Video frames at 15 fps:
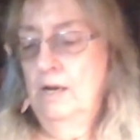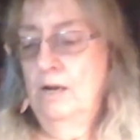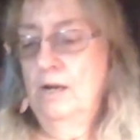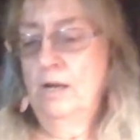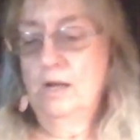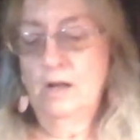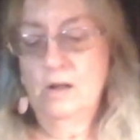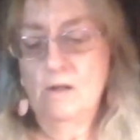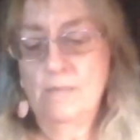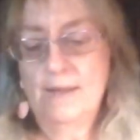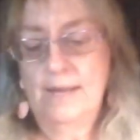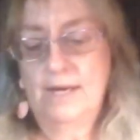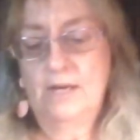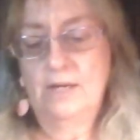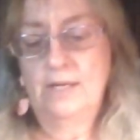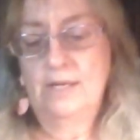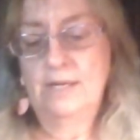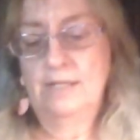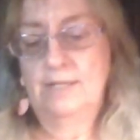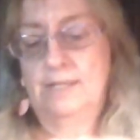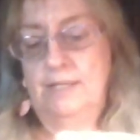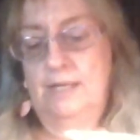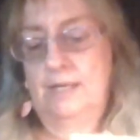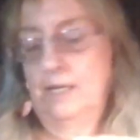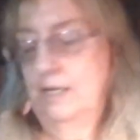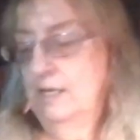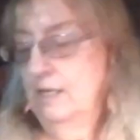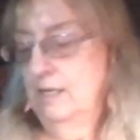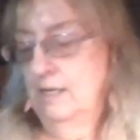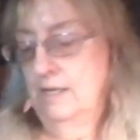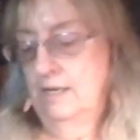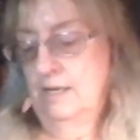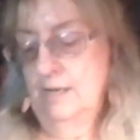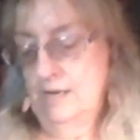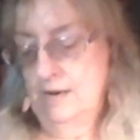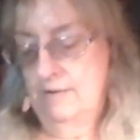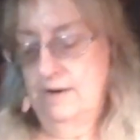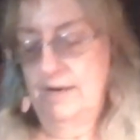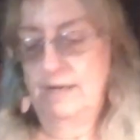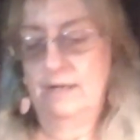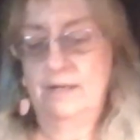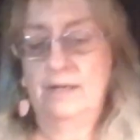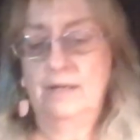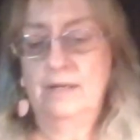Oh my goodness. All right.